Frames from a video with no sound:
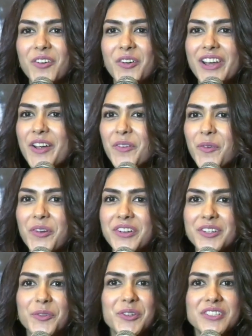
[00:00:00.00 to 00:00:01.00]
All I
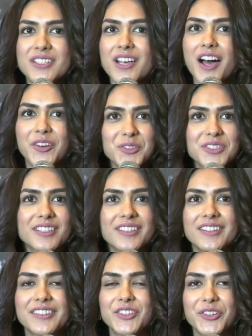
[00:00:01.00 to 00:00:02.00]
wanted was Hanu
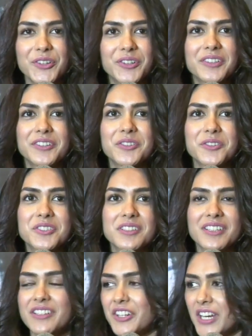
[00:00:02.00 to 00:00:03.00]
sir, you know, was
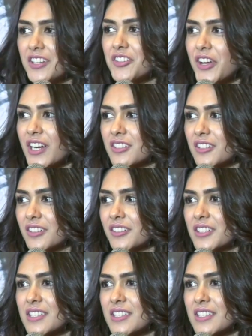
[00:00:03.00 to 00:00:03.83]
a great director.